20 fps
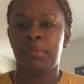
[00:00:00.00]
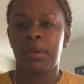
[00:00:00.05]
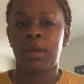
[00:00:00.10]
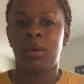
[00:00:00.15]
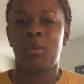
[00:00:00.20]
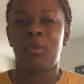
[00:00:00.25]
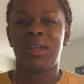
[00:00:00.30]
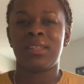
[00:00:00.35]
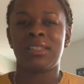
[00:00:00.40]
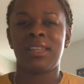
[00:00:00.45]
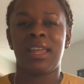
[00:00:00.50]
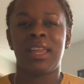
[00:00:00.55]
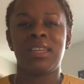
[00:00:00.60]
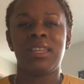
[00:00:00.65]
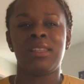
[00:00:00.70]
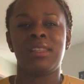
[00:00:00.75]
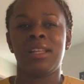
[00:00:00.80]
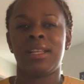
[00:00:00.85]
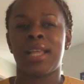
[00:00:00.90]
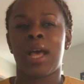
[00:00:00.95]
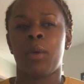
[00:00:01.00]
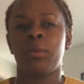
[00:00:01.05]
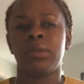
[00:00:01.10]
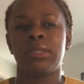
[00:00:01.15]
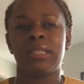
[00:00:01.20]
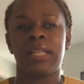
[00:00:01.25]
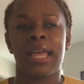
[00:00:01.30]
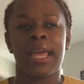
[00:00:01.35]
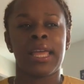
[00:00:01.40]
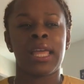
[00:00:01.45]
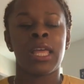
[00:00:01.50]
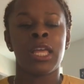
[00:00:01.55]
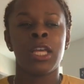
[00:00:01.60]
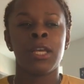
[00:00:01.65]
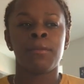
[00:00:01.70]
but it wasn't anything that was like